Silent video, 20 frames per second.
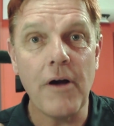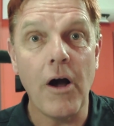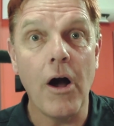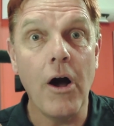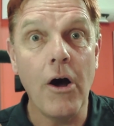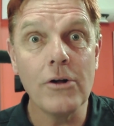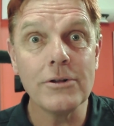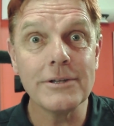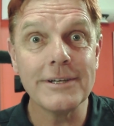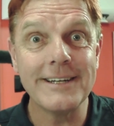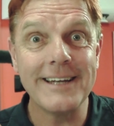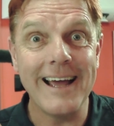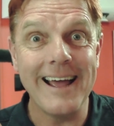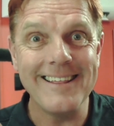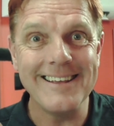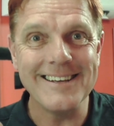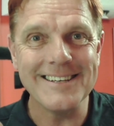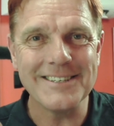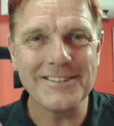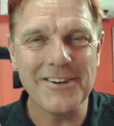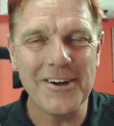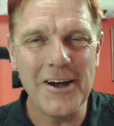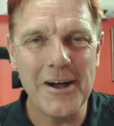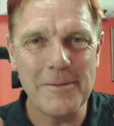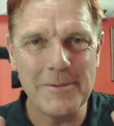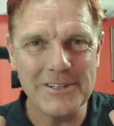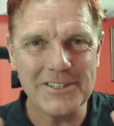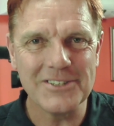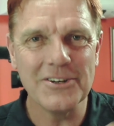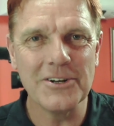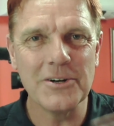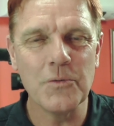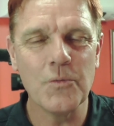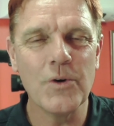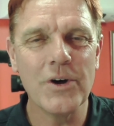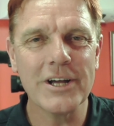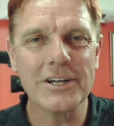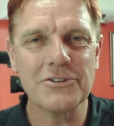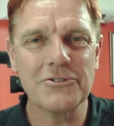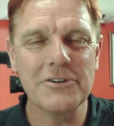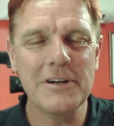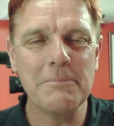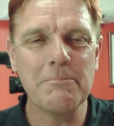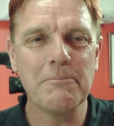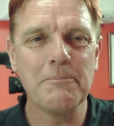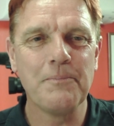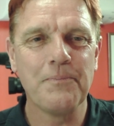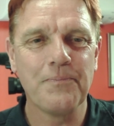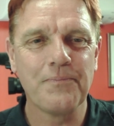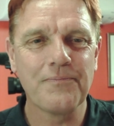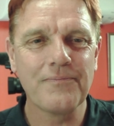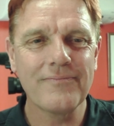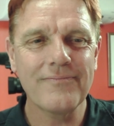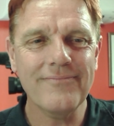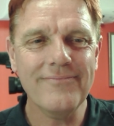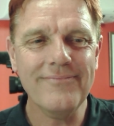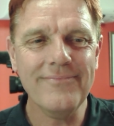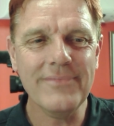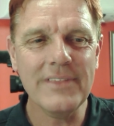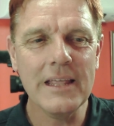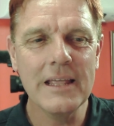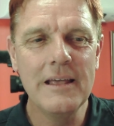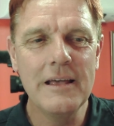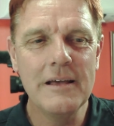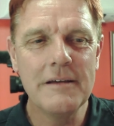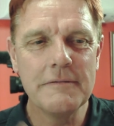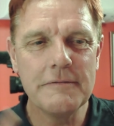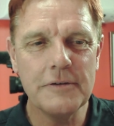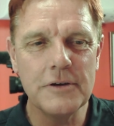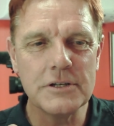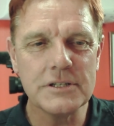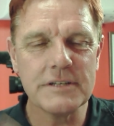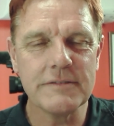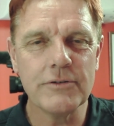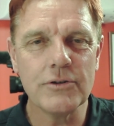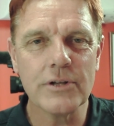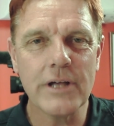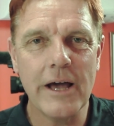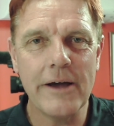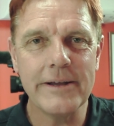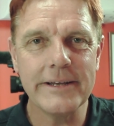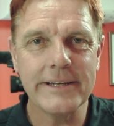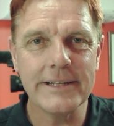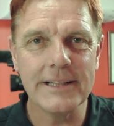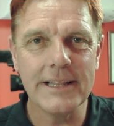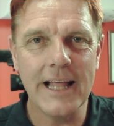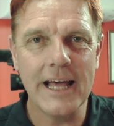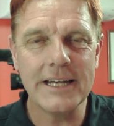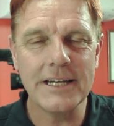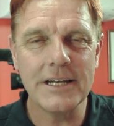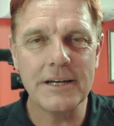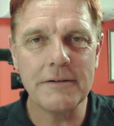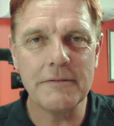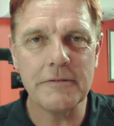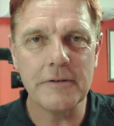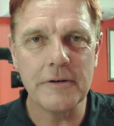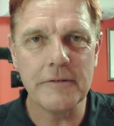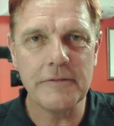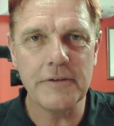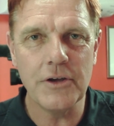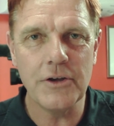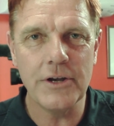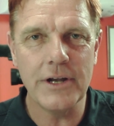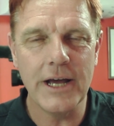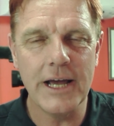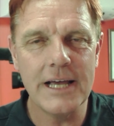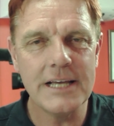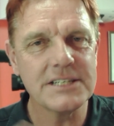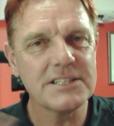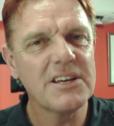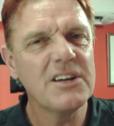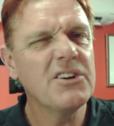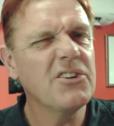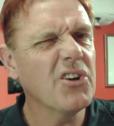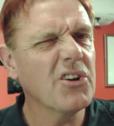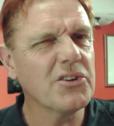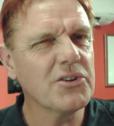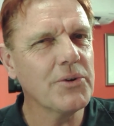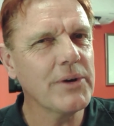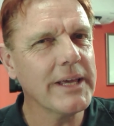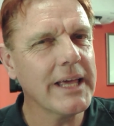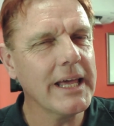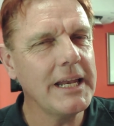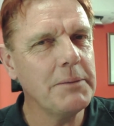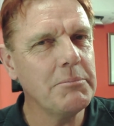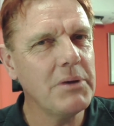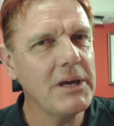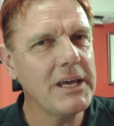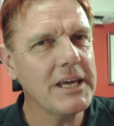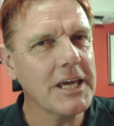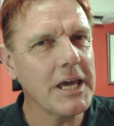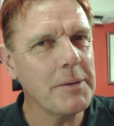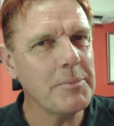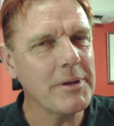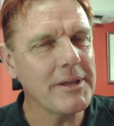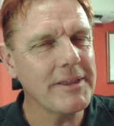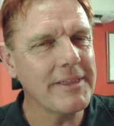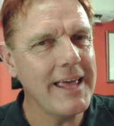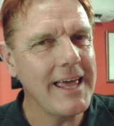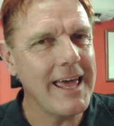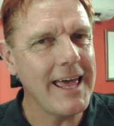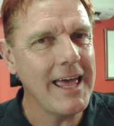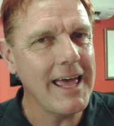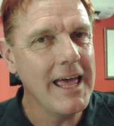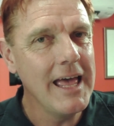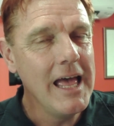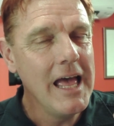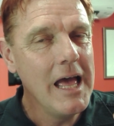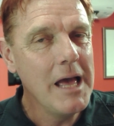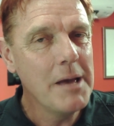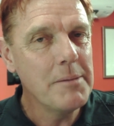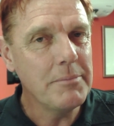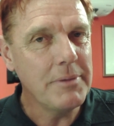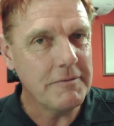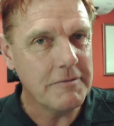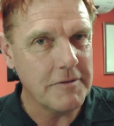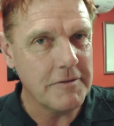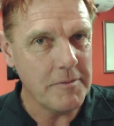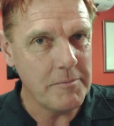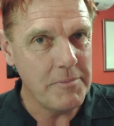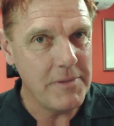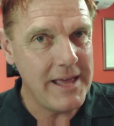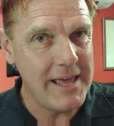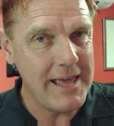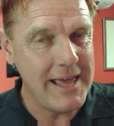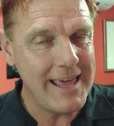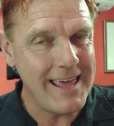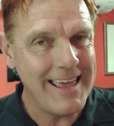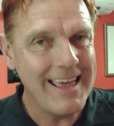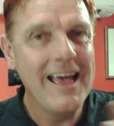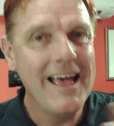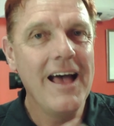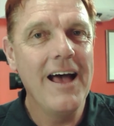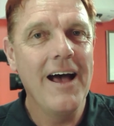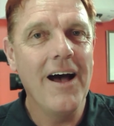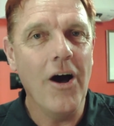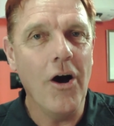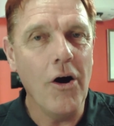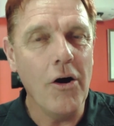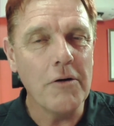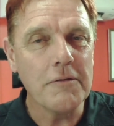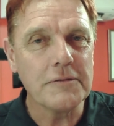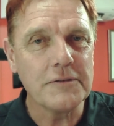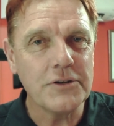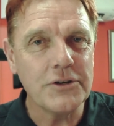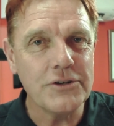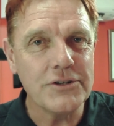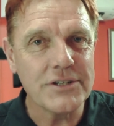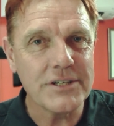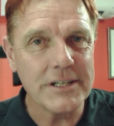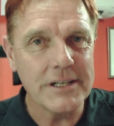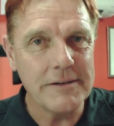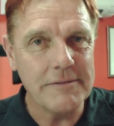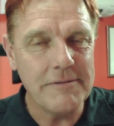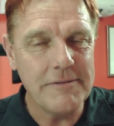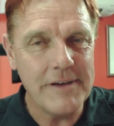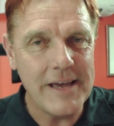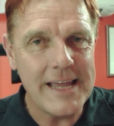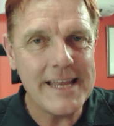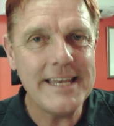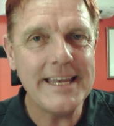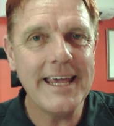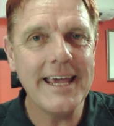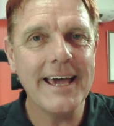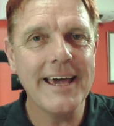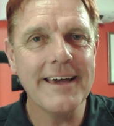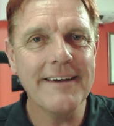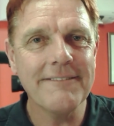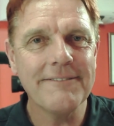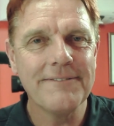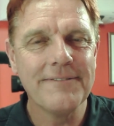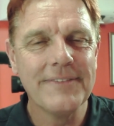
A holiday this time. It's not a work trip. First of all, going to London for a few days, not doing any beekeeping there, but from there off to Slovenia.